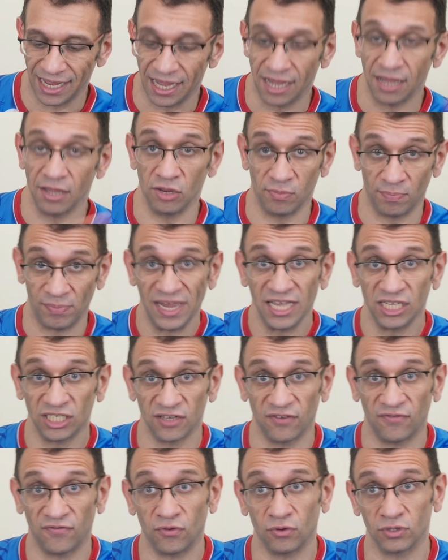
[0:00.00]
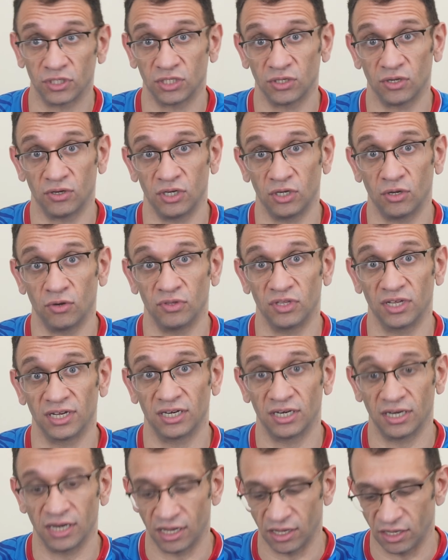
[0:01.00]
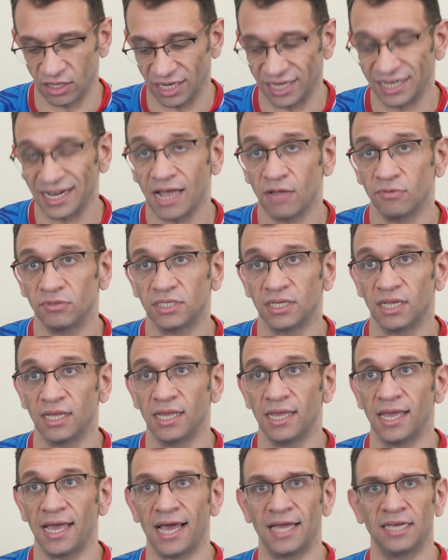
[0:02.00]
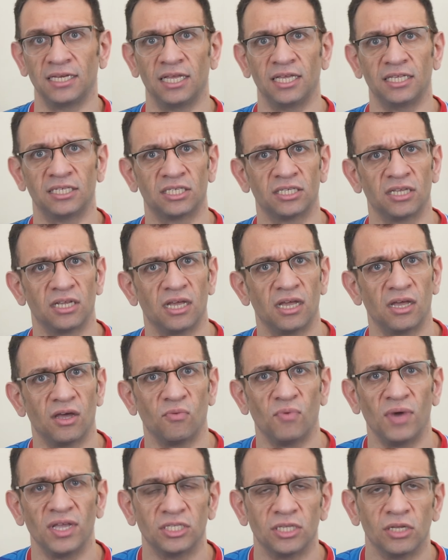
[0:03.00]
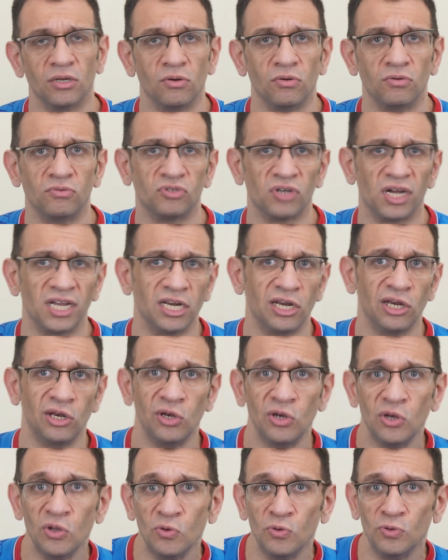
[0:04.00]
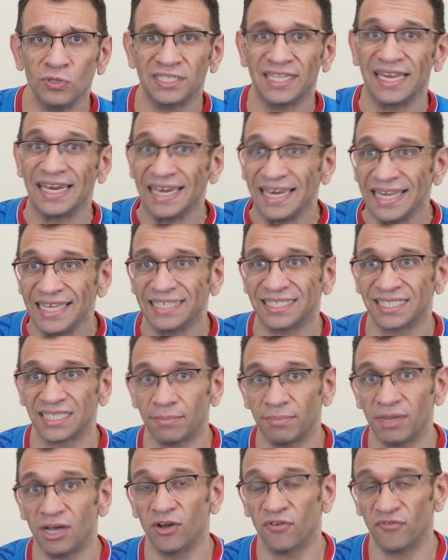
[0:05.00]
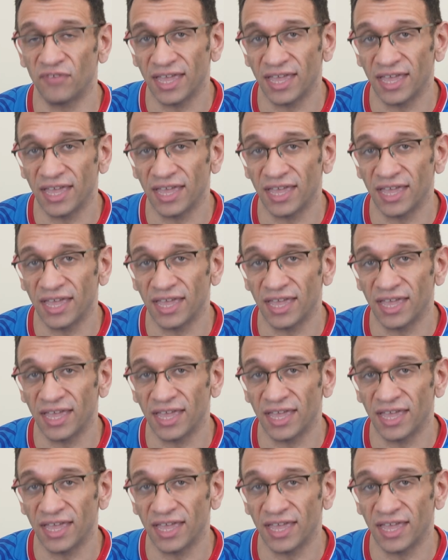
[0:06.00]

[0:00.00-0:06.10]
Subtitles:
you place your foot when you go on the ground, and it's a way to try and lose the least amount of